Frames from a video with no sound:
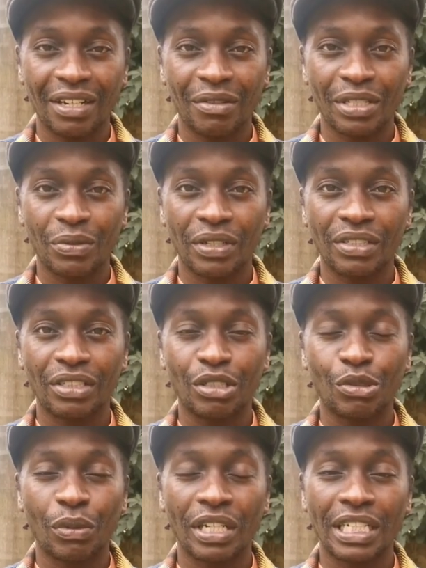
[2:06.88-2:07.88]
which was
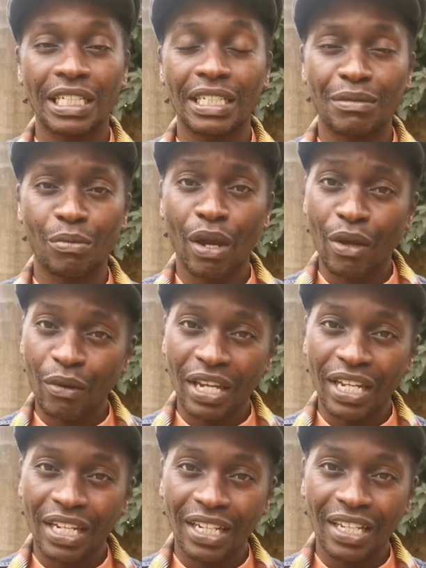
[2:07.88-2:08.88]
situated in
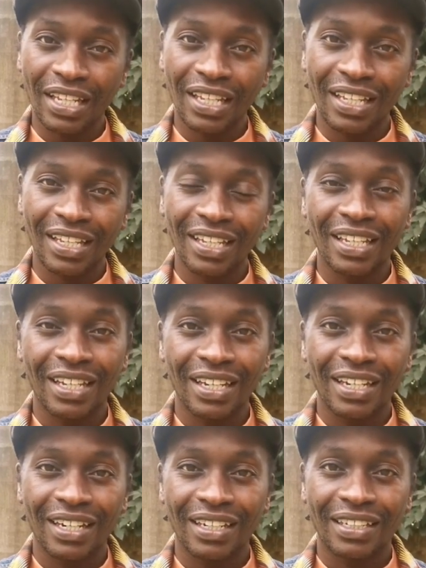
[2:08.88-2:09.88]
Bweyogerere.
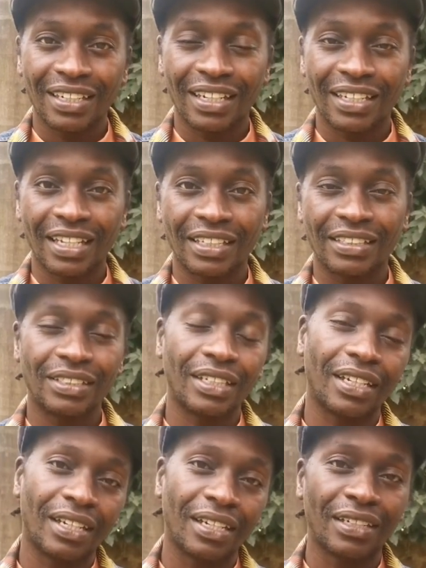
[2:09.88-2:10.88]
That's
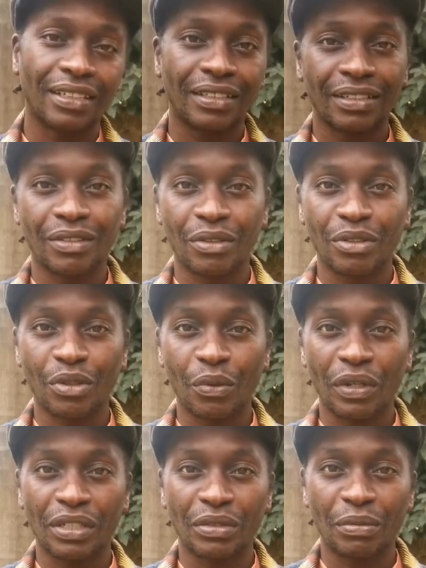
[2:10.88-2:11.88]
on your
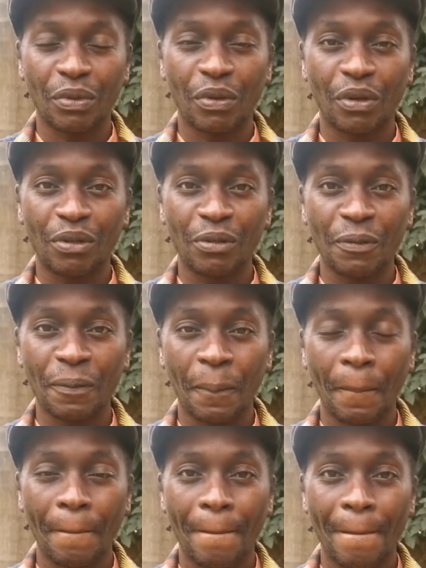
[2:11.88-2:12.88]
way to Mukono.
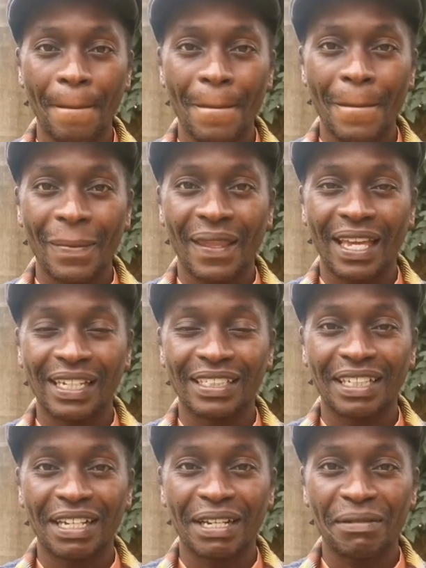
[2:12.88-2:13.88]

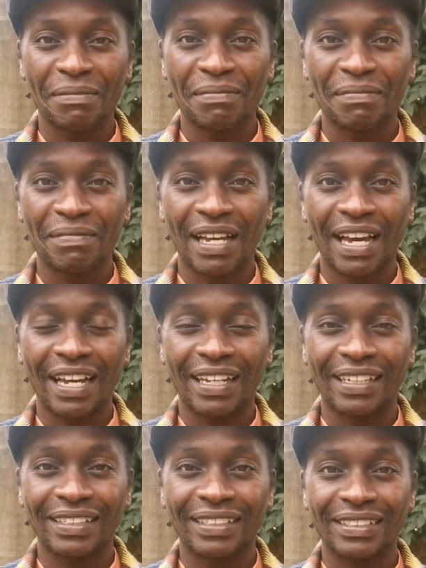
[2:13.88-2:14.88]
And
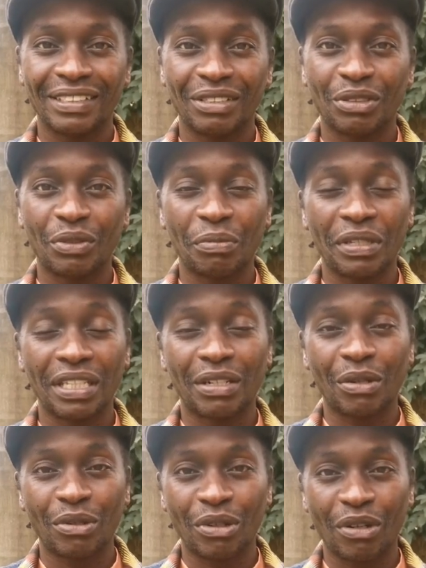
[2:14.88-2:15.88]
I used to be the
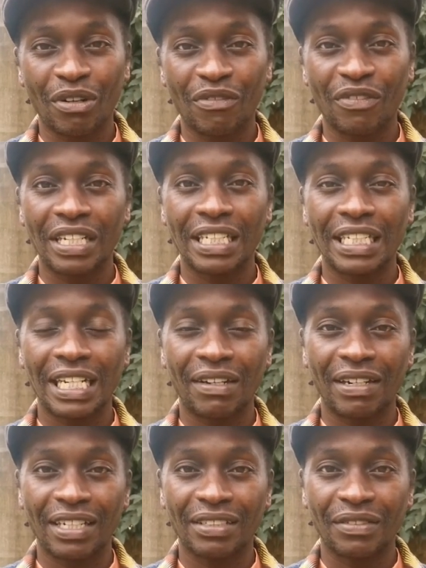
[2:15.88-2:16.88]
choreographer, the
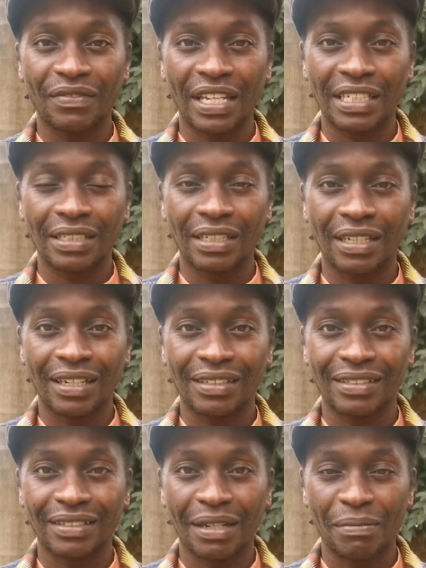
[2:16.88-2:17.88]
director of that
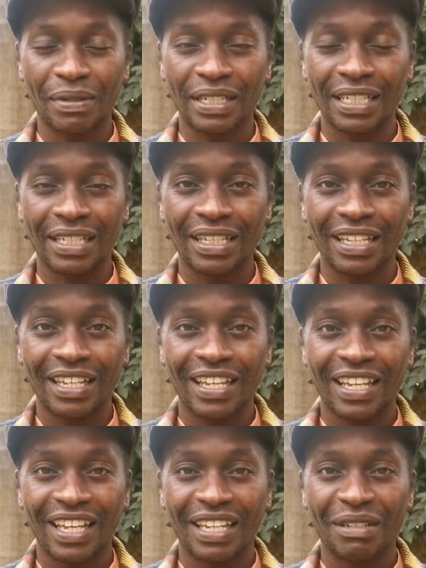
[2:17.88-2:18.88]
company.
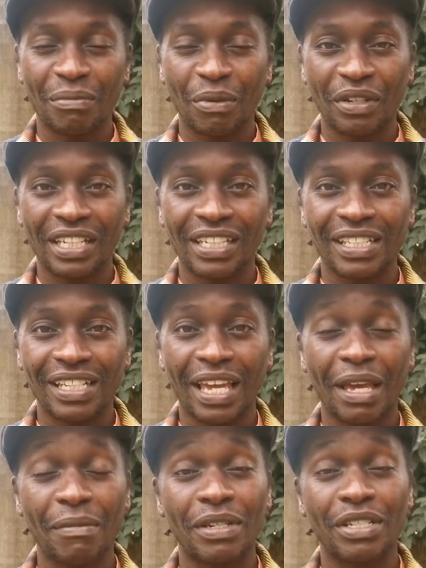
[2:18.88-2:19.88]
And Bone
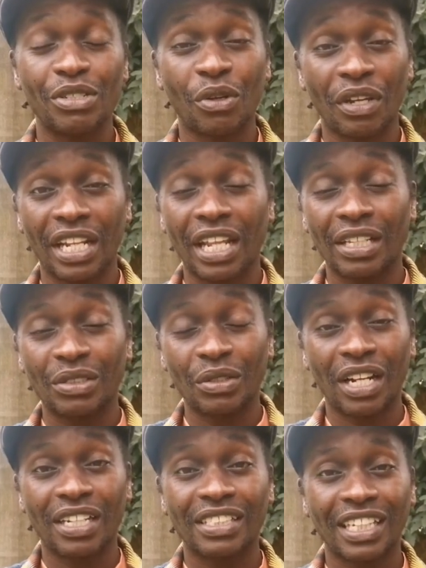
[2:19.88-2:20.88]
came and joined us
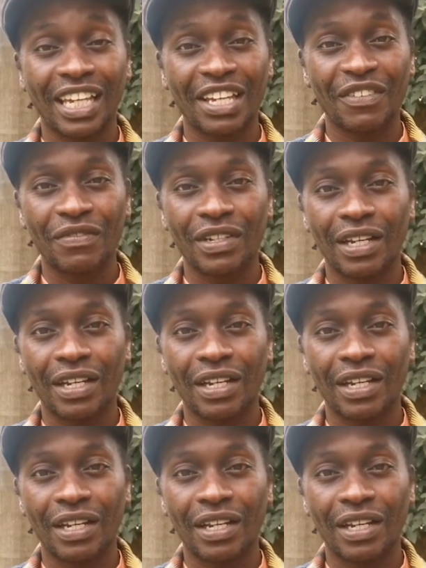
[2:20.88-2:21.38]
on our second